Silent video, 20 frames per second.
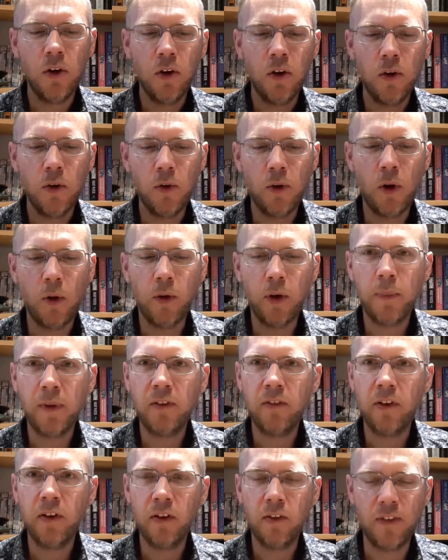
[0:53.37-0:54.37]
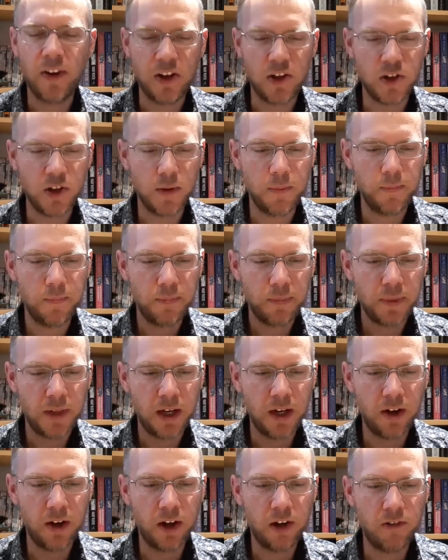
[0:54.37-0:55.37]
who go on a bit of an adventure.
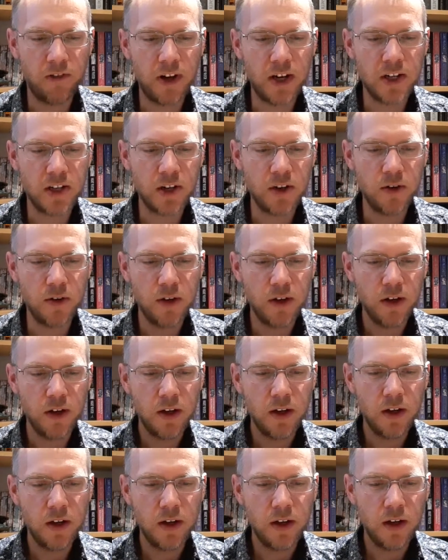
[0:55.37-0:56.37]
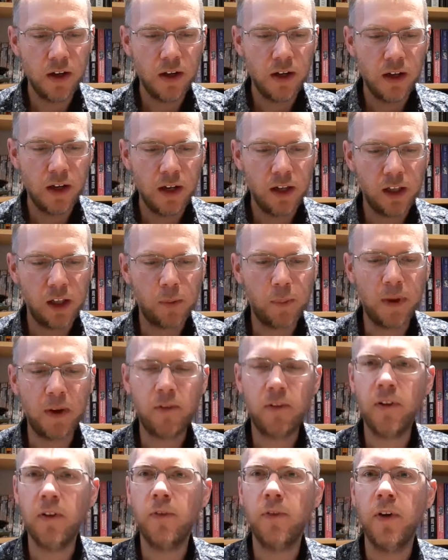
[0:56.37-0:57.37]
And I'm going to read you a little bit
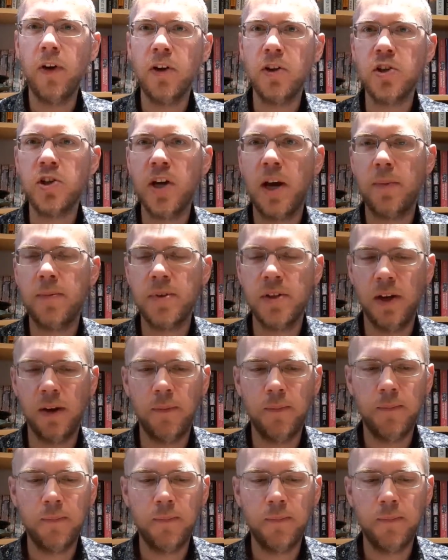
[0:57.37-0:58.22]
from the first chapter